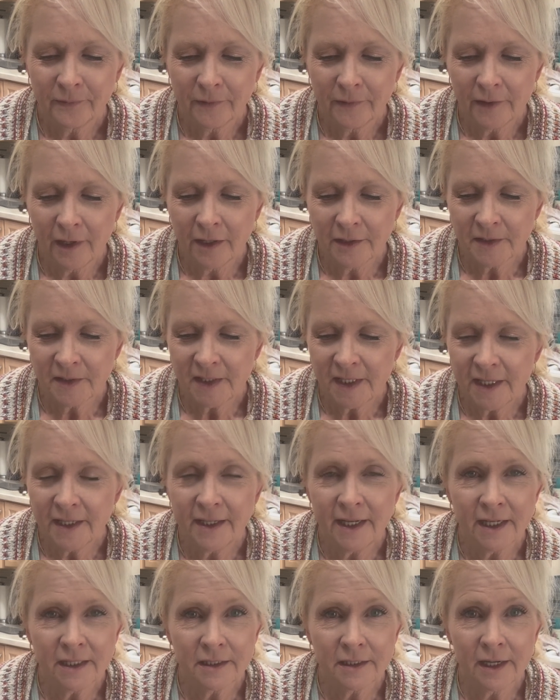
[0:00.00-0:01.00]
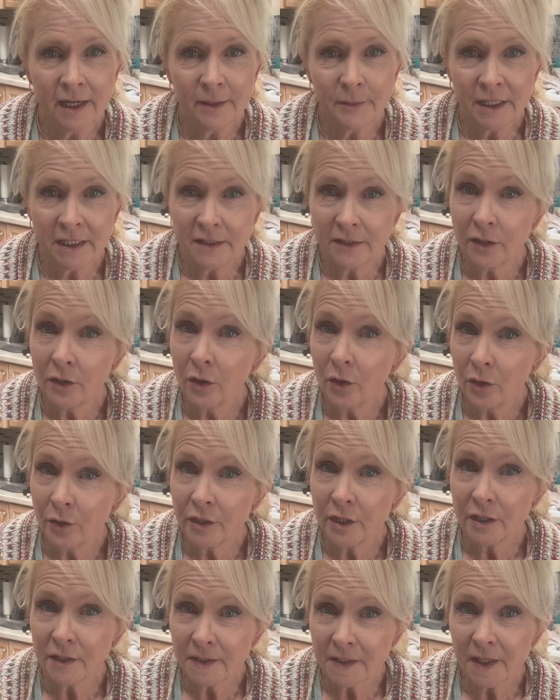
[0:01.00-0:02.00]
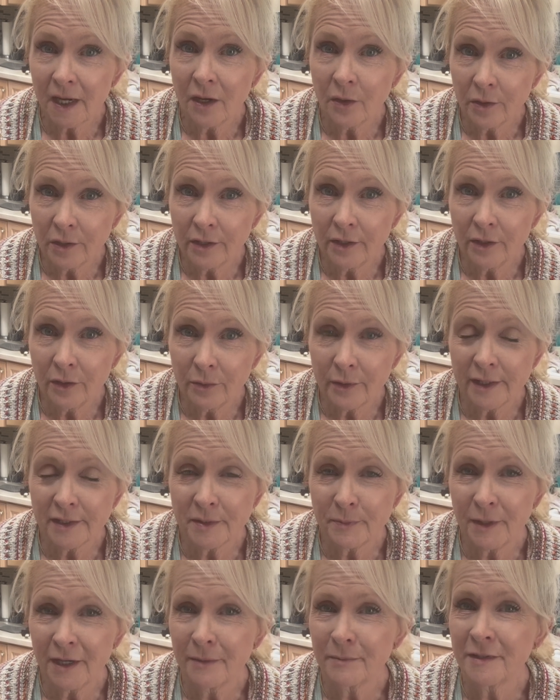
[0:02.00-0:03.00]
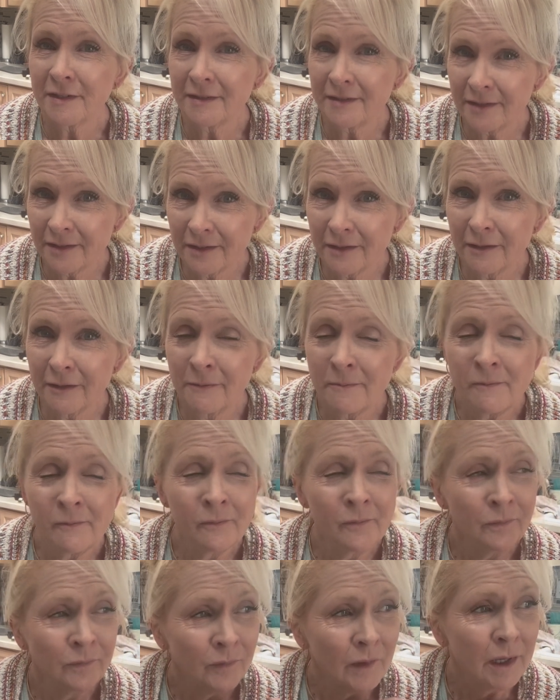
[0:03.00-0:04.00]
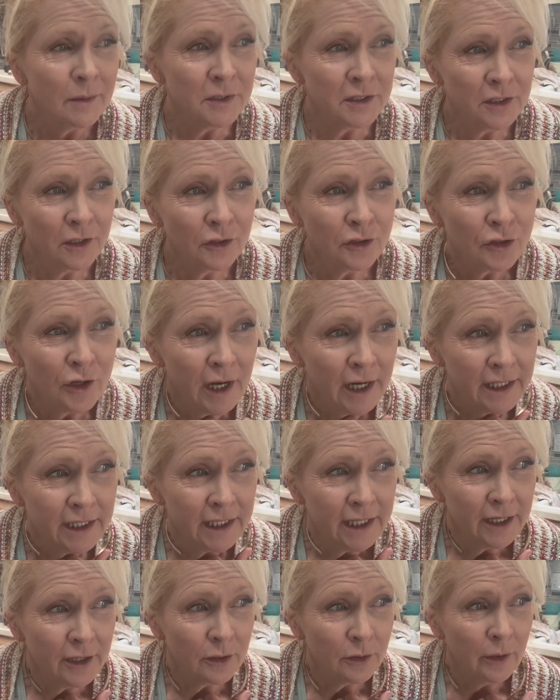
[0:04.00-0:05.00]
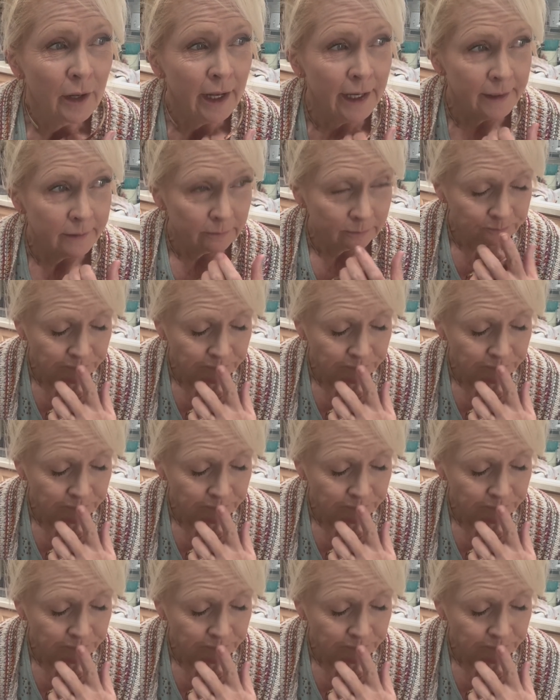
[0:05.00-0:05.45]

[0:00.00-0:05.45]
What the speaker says: I'll see you next time. I still owe you a sourdough recipe. I'm still trying to get it right.